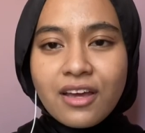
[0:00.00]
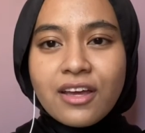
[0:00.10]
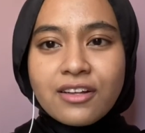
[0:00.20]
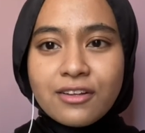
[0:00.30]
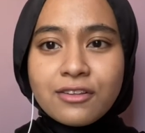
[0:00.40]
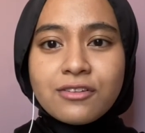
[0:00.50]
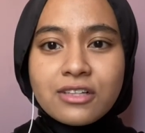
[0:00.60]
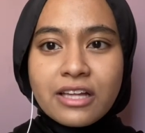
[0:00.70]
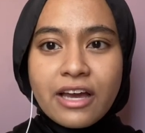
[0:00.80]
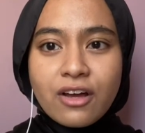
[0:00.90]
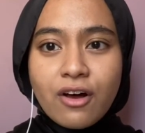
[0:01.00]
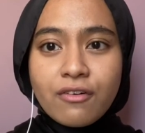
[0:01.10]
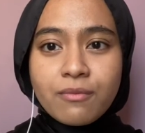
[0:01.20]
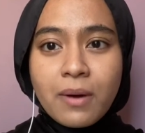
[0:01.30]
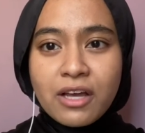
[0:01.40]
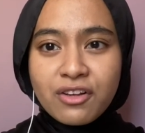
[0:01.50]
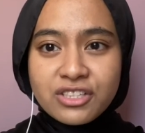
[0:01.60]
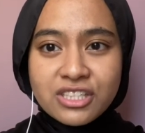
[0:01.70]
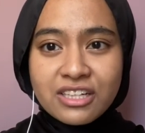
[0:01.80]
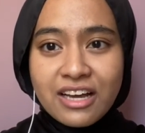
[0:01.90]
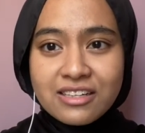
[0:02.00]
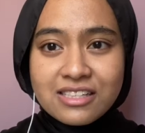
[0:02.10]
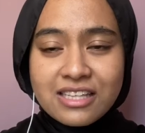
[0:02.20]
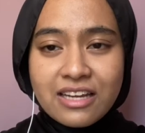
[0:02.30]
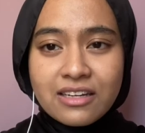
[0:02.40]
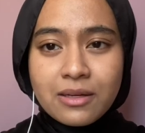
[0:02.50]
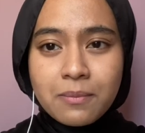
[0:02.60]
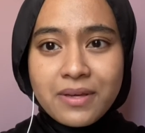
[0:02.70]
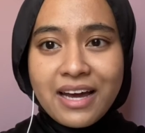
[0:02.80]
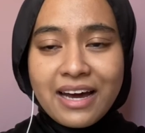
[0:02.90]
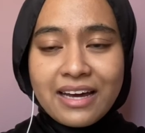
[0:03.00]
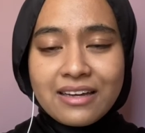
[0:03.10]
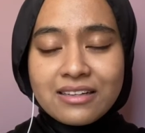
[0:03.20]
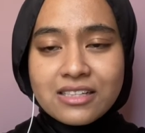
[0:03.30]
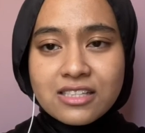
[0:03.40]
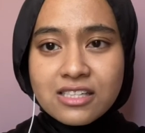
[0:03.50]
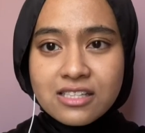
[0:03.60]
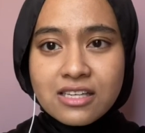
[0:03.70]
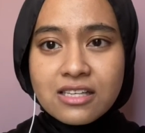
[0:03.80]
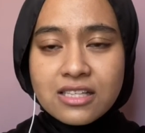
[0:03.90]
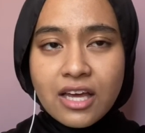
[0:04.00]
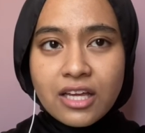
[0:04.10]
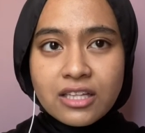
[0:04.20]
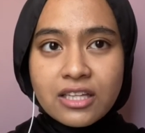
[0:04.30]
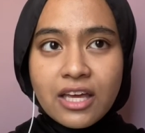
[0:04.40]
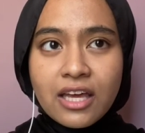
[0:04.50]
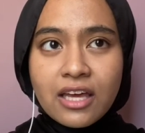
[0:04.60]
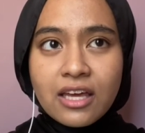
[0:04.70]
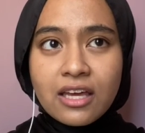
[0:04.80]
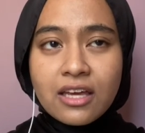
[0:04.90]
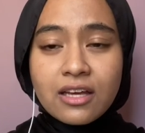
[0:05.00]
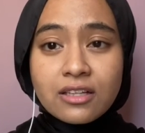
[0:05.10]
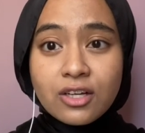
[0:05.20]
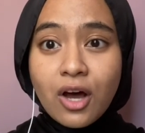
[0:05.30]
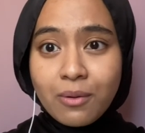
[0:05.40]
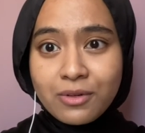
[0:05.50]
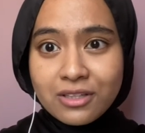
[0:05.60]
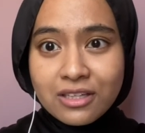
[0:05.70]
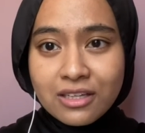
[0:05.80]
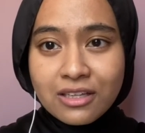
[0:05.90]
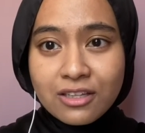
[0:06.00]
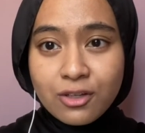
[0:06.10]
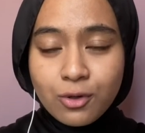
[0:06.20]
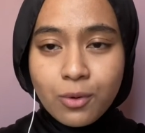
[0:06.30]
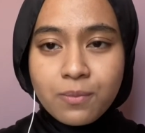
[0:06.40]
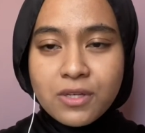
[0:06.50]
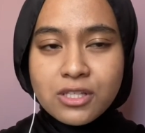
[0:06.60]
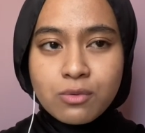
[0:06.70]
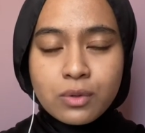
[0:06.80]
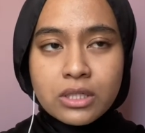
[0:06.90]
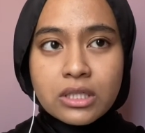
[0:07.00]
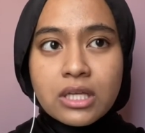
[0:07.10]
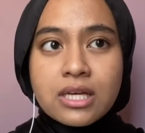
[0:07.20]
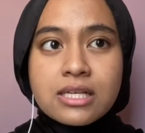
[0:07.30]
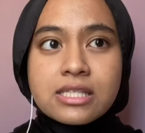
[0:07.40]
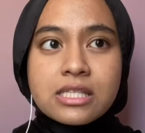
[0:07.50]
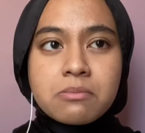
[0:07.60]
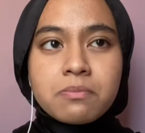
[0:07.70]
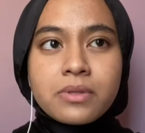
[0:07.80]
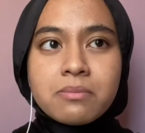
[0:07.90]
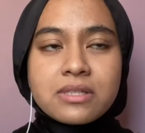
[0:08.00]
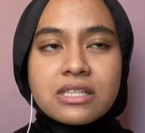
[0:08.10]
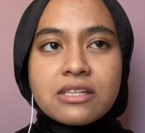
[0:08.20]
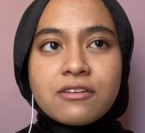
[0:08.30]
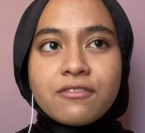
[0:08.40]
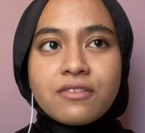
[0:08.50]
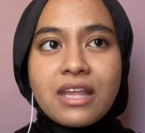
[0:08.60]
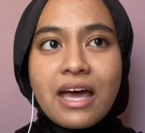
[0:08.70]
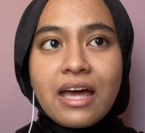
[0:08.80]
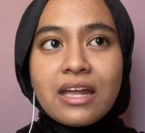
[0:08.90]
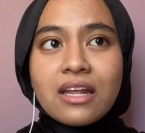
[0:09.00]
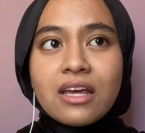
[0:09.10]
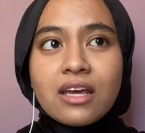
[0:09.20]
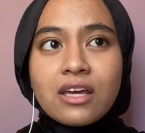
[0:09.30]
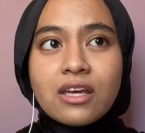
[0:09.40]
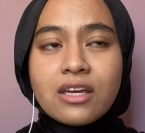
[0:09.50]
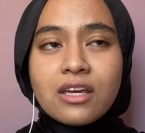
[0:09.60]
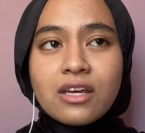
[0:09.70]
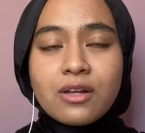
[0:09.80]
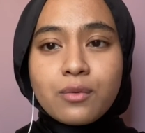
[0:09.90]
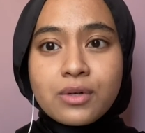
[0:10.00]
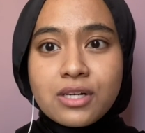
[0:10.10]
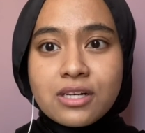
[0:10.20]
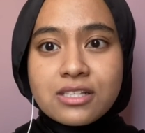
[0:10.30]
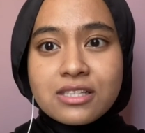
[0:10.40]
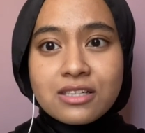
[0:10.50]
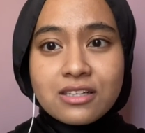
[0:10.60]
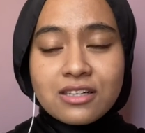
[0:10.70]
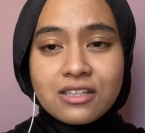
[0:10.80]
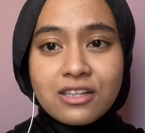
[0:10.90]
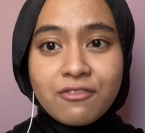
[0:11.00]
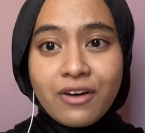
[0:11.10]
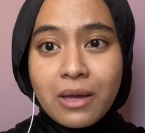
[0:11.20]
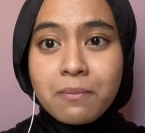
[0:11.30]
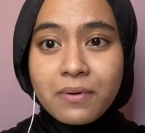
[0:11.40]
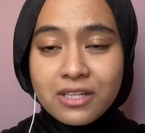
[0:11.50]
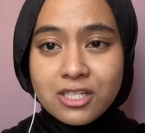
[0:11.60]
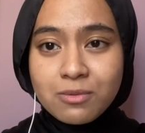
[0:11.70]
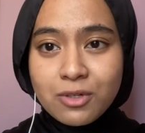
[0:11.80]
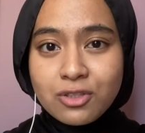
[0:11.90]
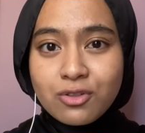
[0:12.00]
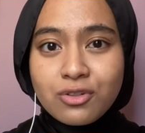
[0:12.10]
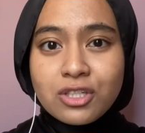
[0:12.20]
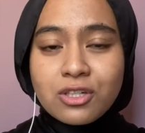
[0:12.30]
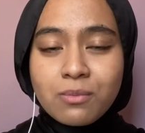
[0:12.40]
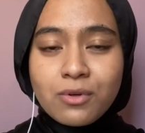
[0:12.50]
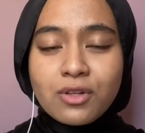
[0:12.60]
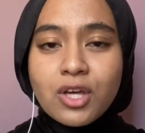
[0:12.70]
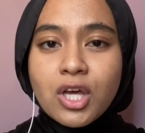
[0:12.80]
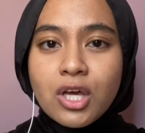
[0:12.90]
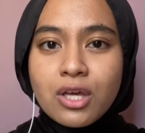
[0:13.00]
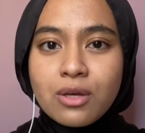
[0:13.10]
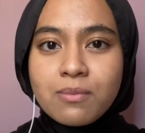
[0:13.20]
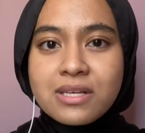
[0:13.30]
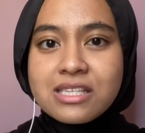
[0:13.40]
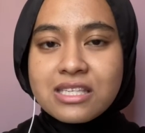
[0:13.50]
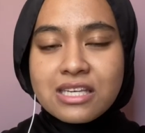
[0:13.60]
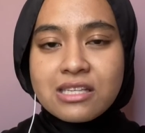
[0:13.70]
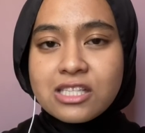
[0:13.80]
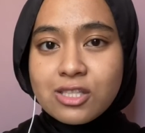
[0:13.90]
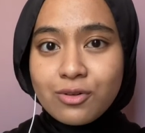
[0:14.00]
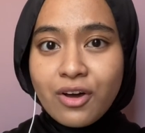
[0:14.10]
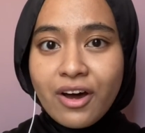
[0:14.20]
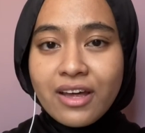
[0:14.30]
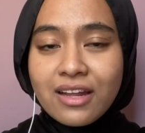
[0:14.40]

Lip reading: Due to the lack of biological understanding behind this disease, the community, the Europeans, will simply believe that it was a divine punishment to retribute human sins to God.